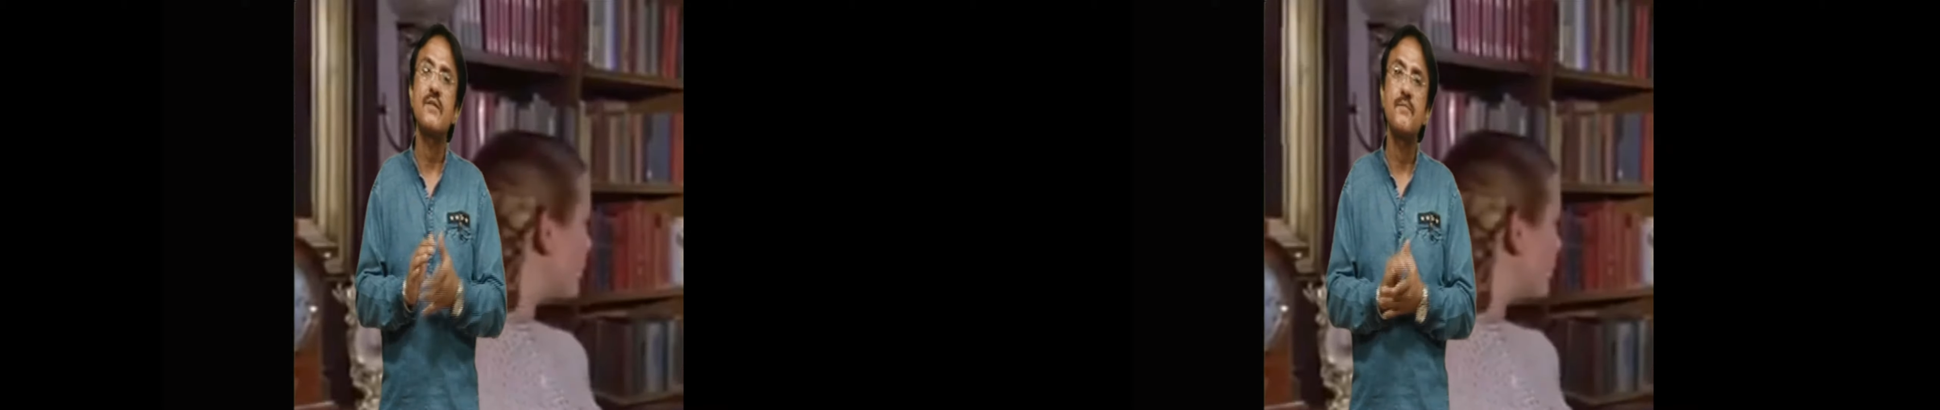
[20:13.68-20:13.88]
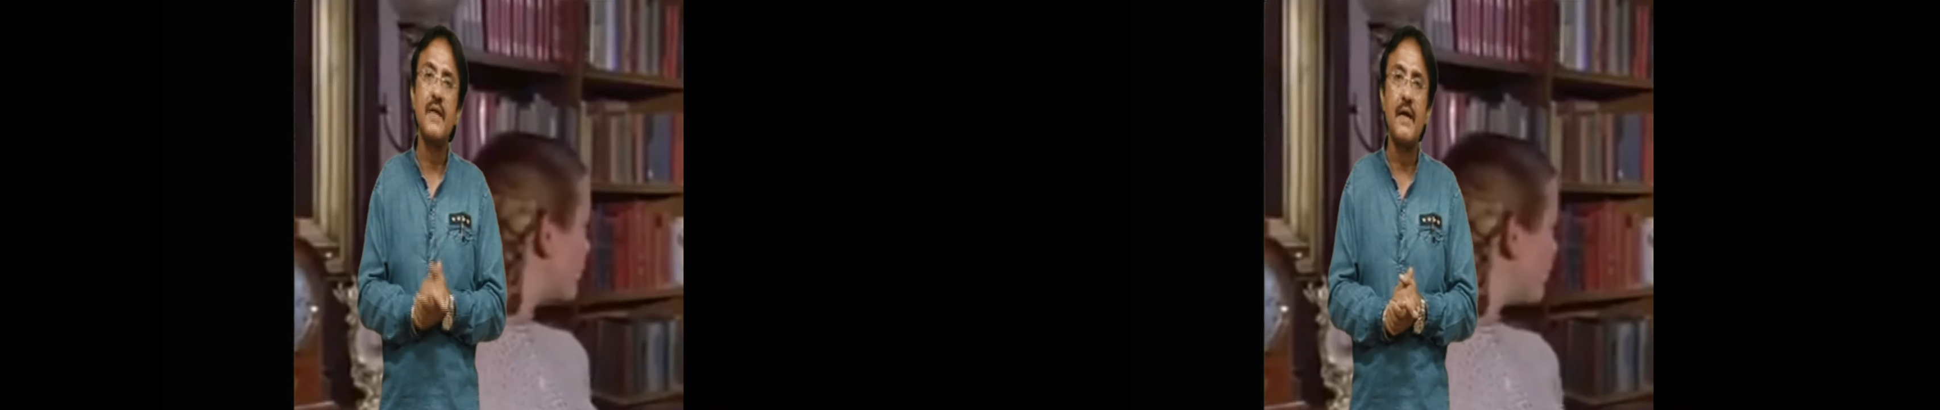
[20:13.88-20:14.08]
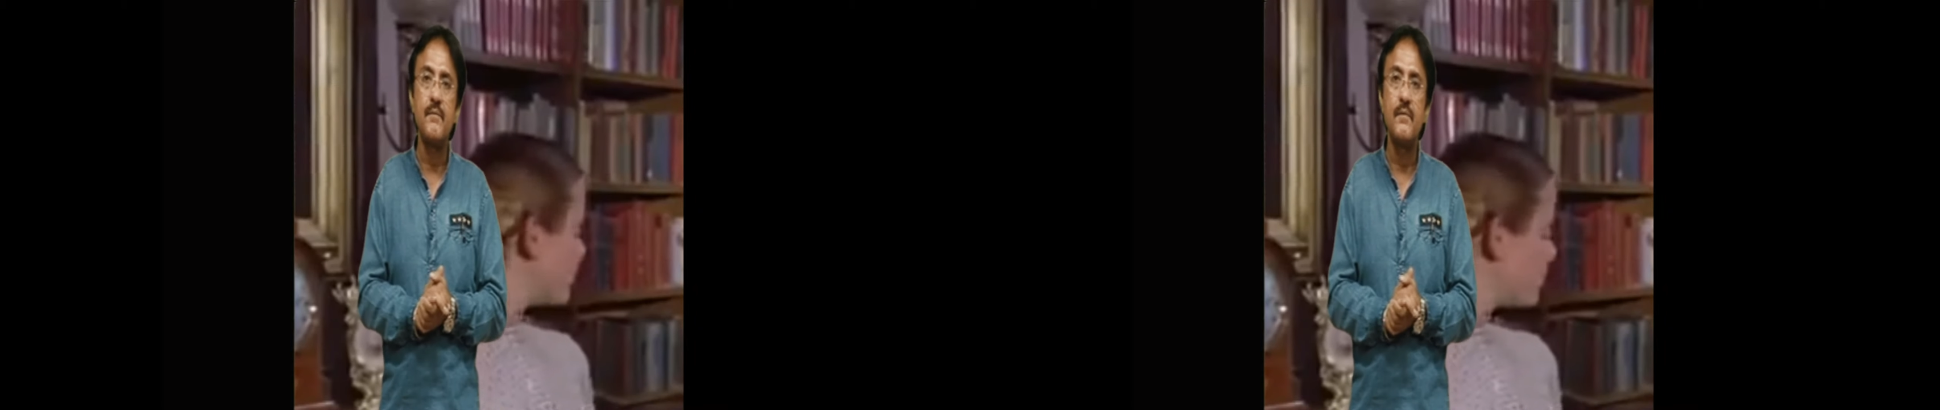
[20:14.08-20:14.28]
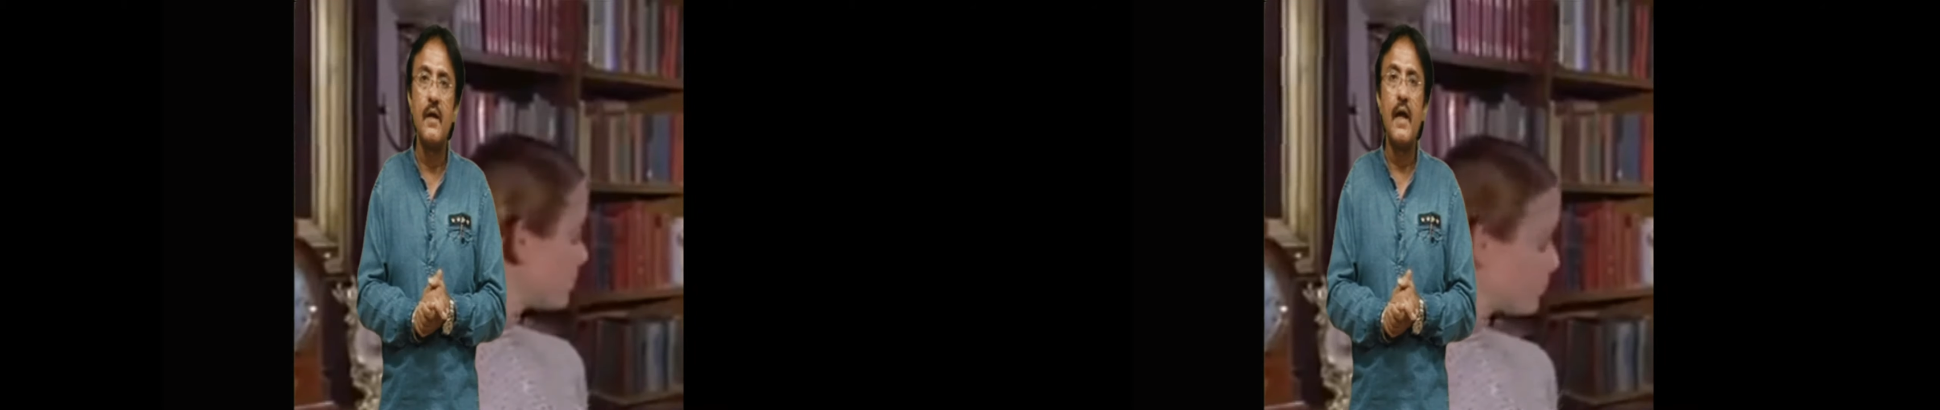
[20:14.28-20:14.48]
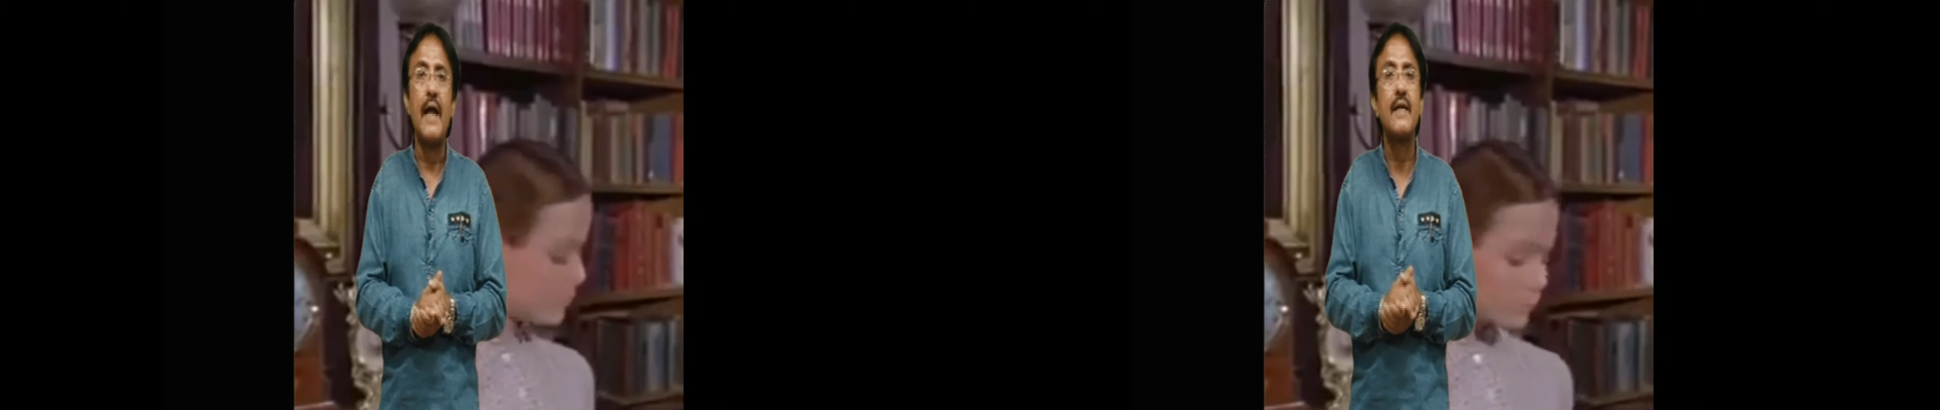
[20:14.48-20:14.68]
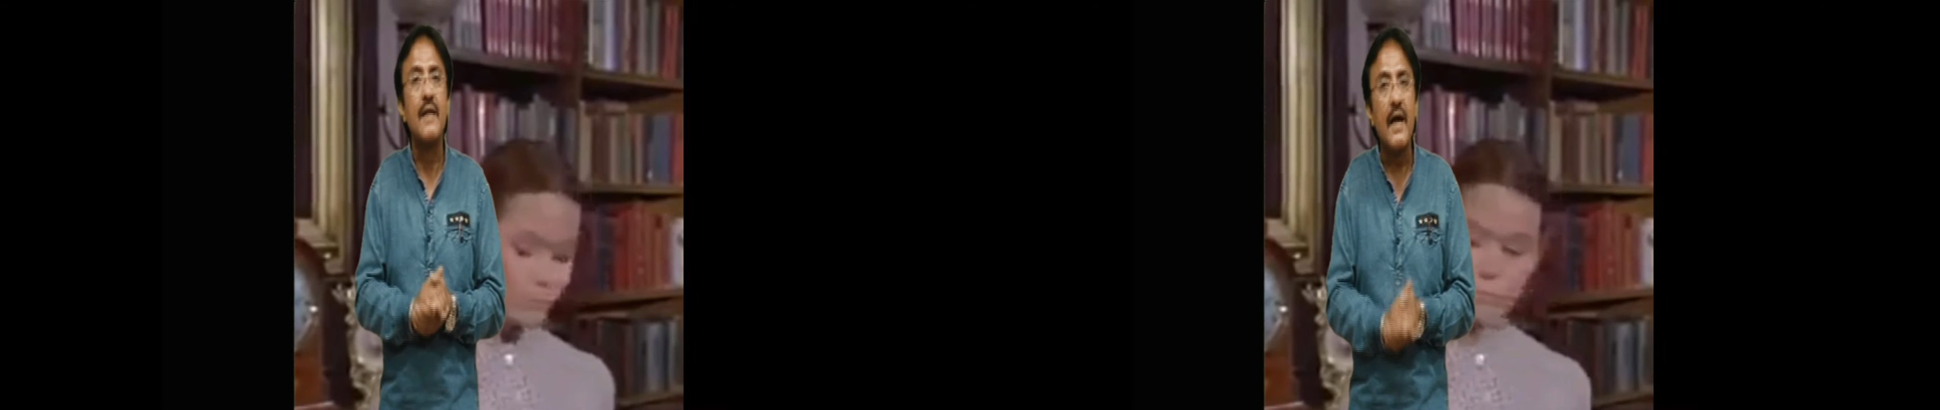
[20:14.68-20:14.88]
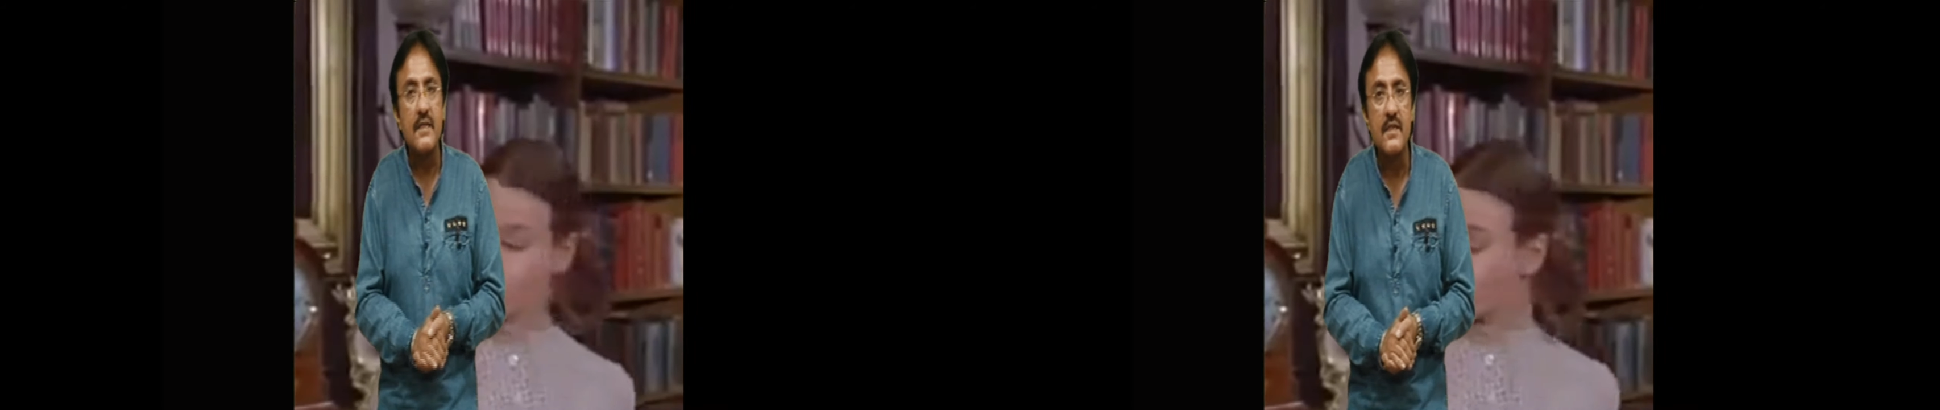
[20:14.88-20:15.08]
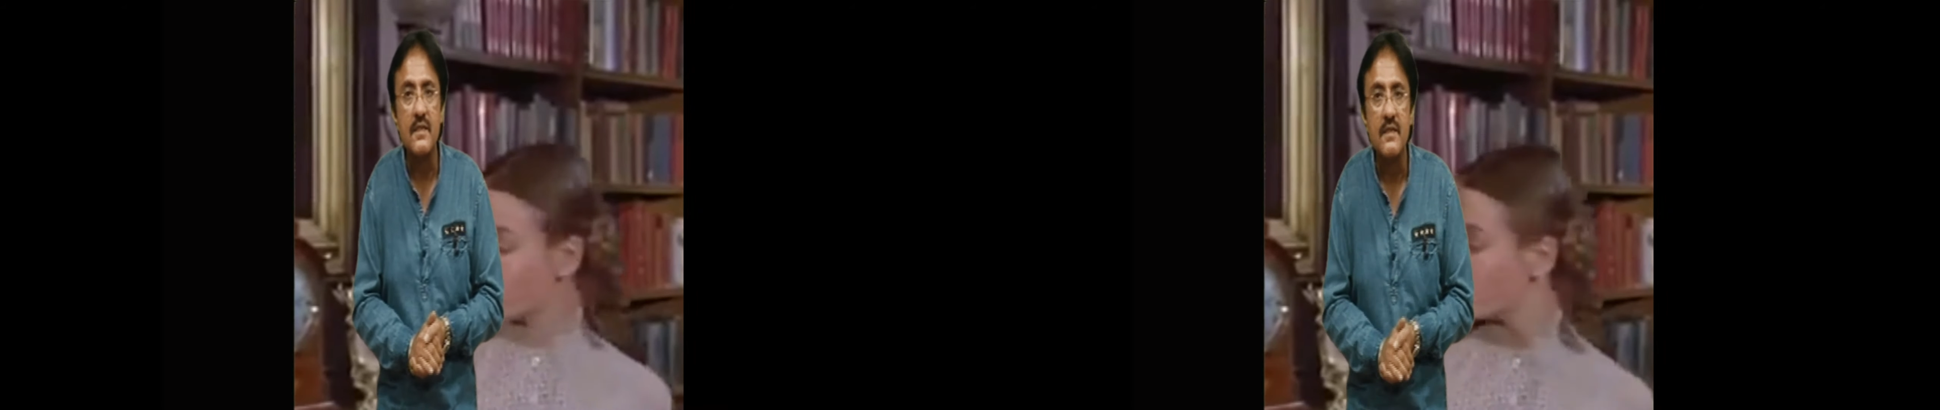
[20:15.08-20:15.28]
on for some time.
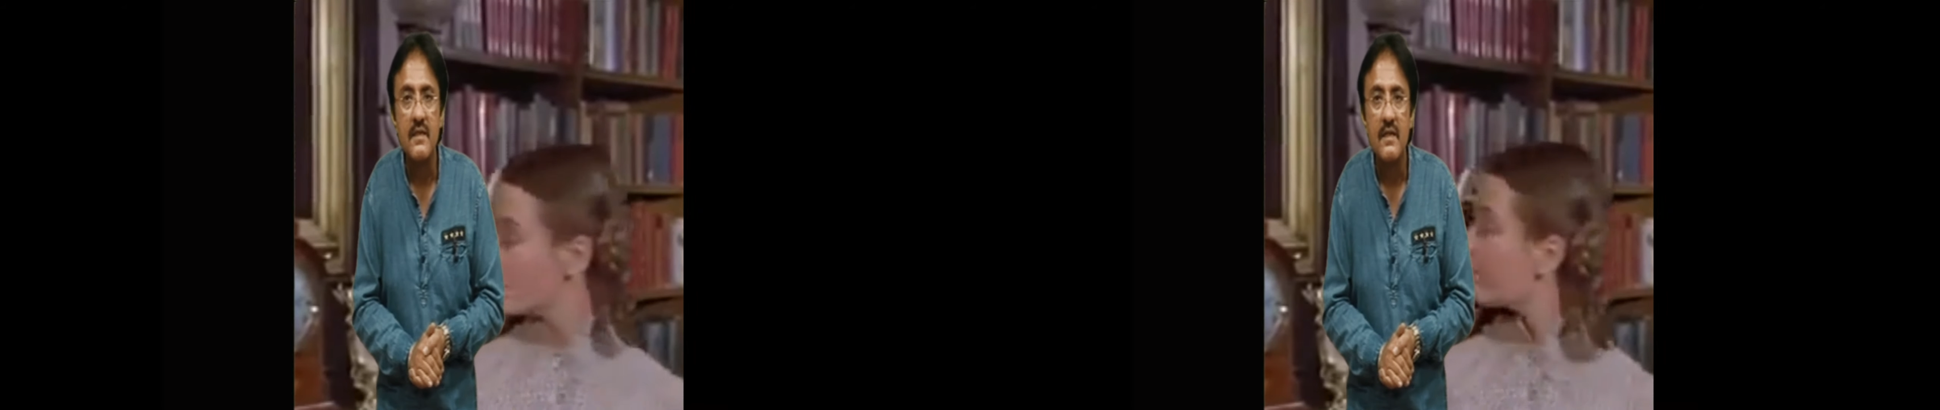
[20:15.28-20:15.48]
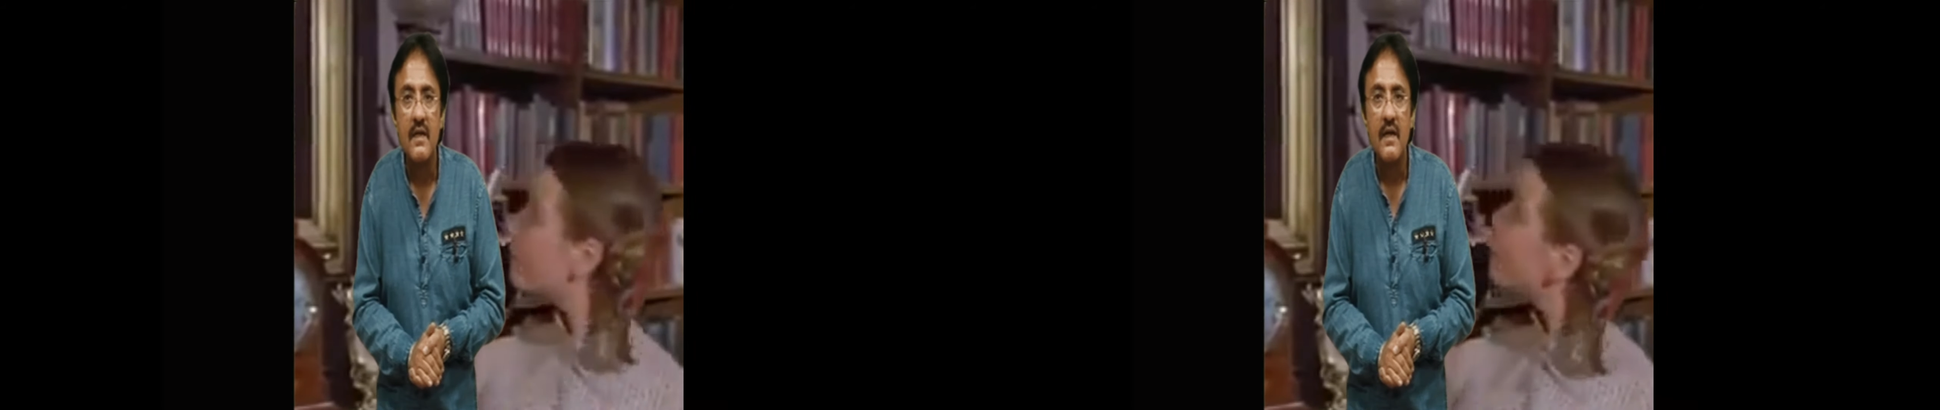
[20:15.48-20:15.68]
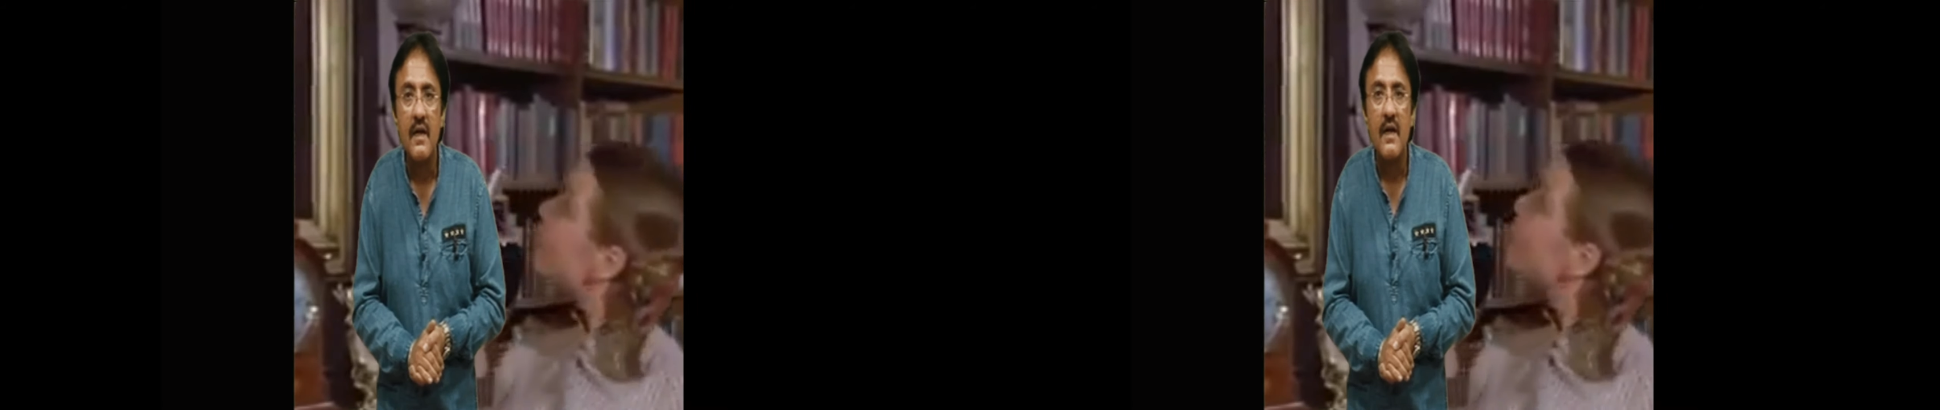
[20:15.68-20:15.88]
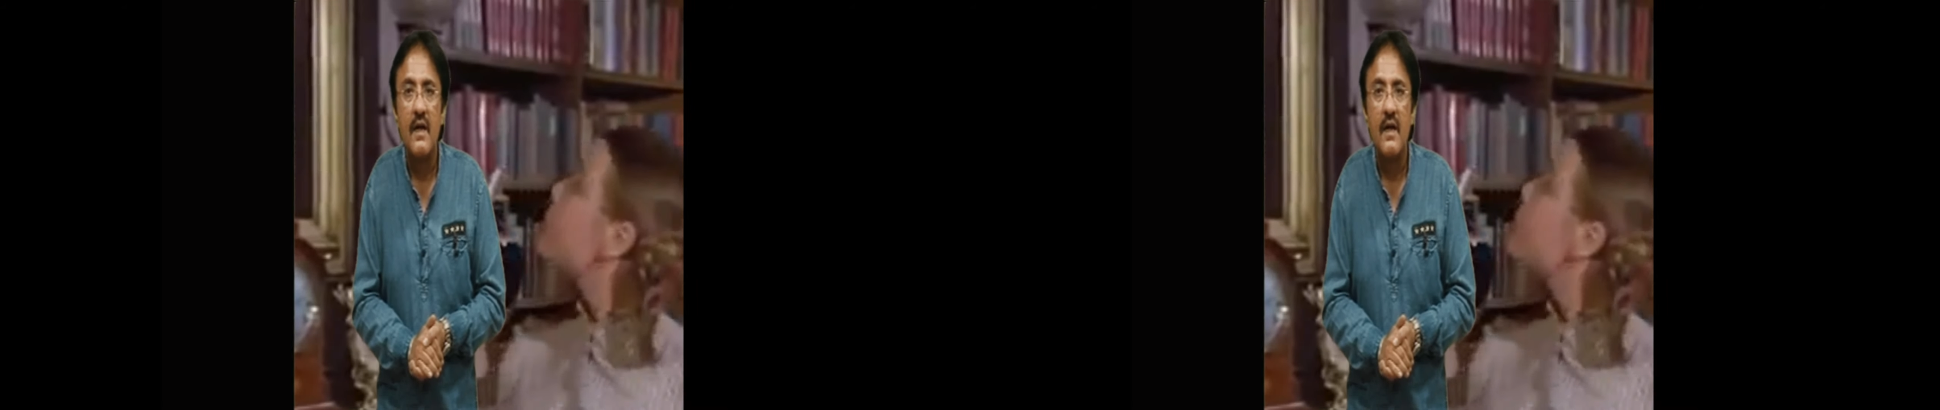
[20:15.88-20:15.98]
At last,